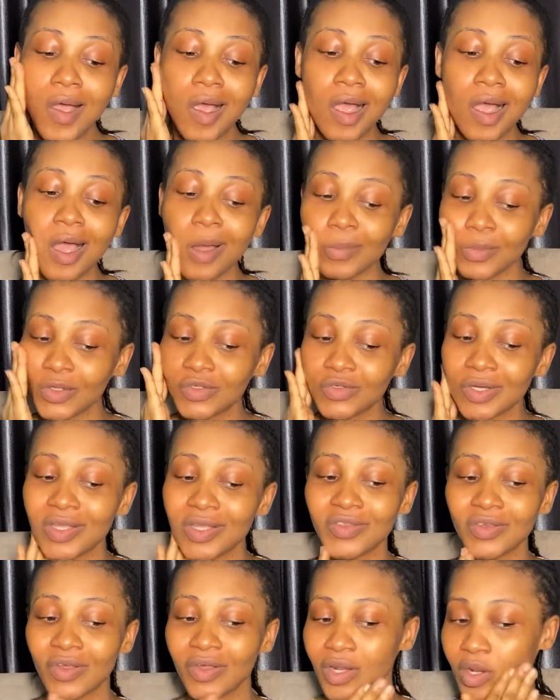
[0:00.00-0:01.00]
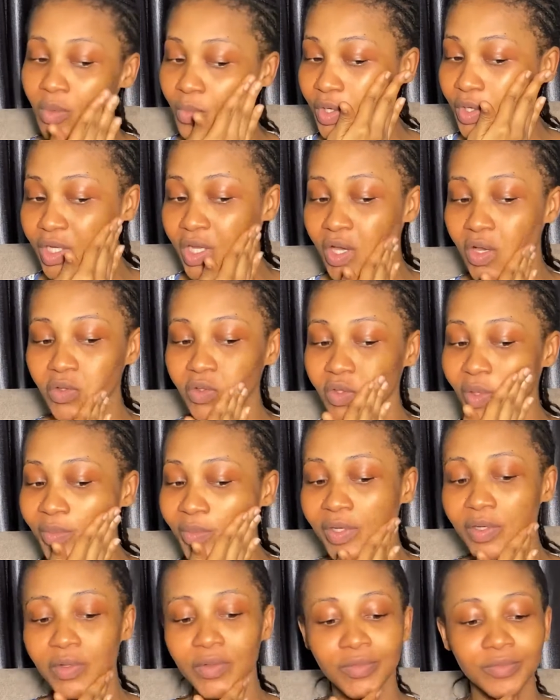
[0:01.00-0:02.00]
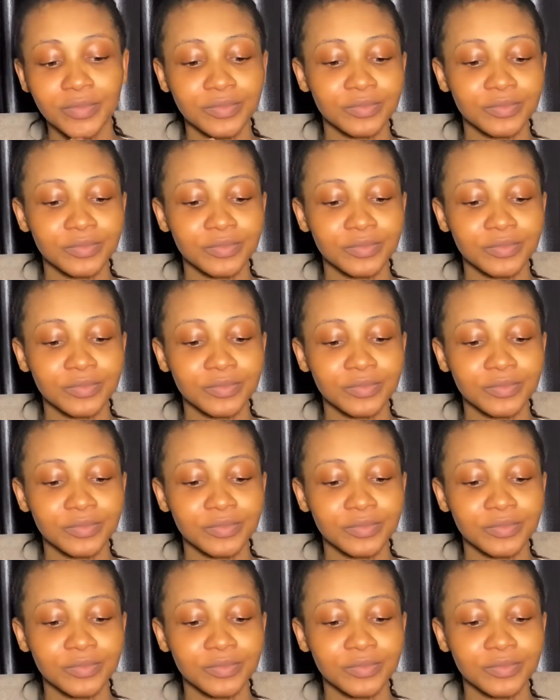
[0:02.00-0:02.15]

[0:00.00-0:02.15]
I'm not trying to call anybody out, I beg you.